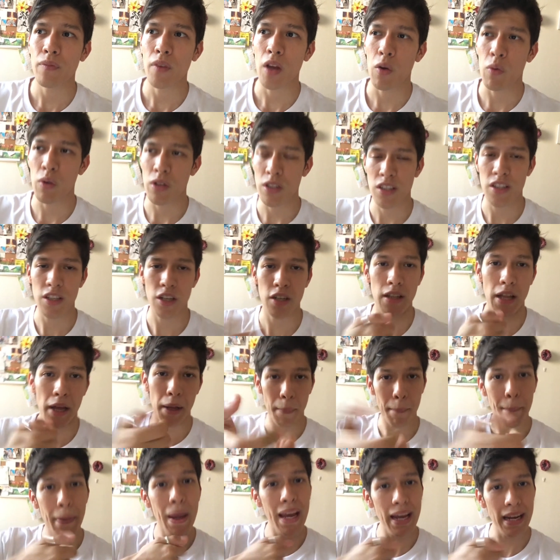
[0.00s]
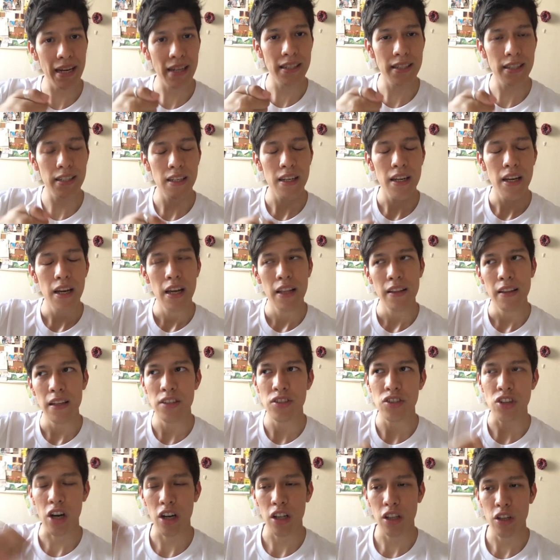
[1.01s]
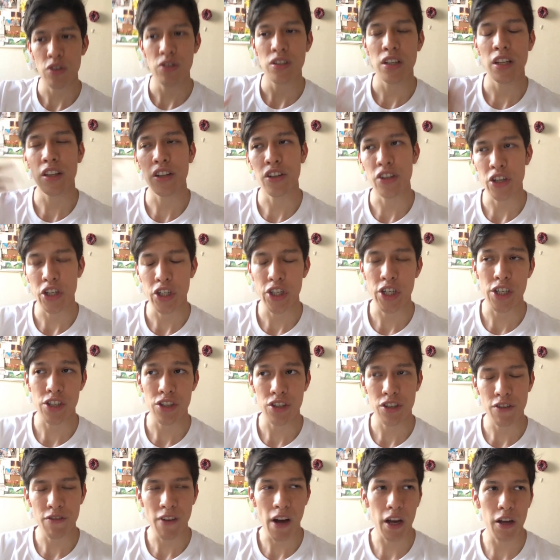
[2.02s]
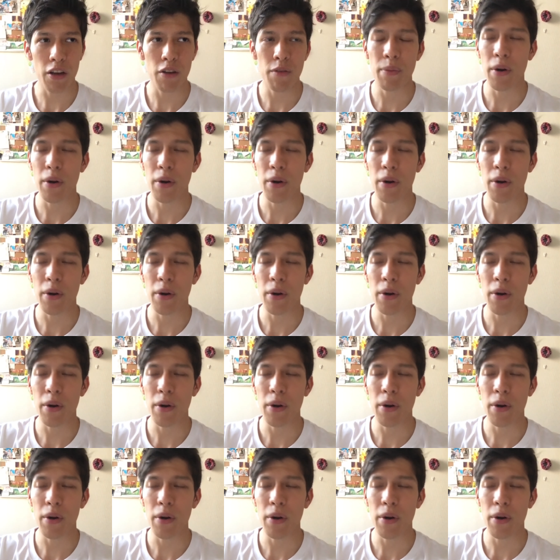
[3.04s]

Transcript: once they're like picked, they start losing their nutritional value.